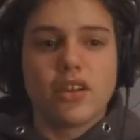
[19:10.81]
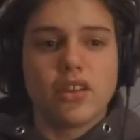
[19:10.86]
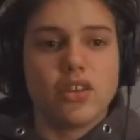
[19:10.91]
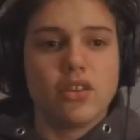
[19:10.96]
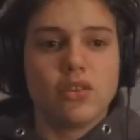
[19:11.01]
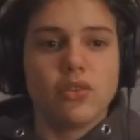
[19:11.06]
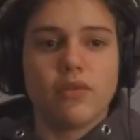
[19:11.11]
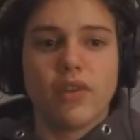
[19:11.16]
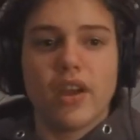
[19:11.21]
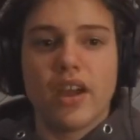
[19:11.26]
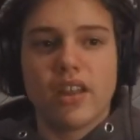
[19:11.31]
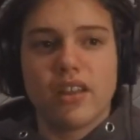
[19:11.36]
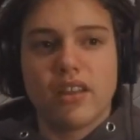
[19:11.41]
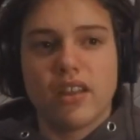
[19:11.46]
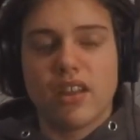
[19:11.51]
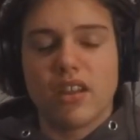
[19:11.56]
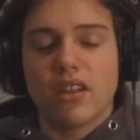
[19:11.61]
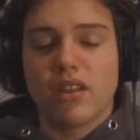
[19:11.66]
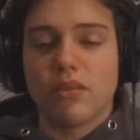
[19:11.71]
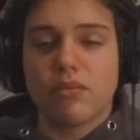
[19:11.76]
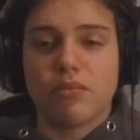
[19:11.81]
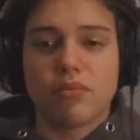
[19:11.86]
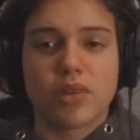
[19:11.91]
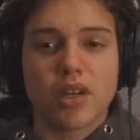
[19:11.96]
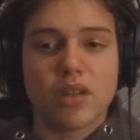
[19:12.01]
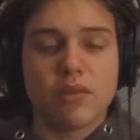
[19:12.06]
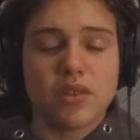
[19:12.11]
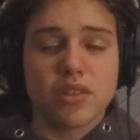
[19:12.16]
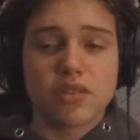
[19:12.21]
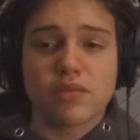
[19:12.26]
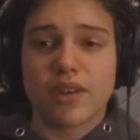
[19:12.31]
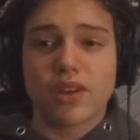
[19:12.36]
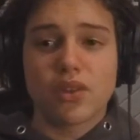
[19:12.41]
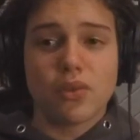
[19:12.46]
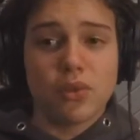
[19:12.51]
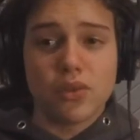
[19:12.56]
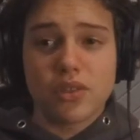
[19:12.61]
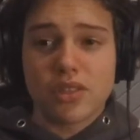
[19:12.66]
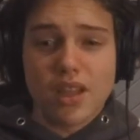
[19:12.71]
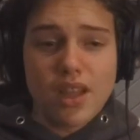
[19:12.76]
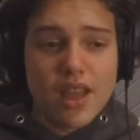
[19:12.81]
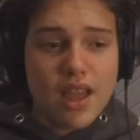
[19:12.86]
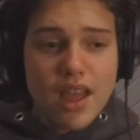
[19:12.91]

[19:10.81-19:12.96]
You've had the previous records,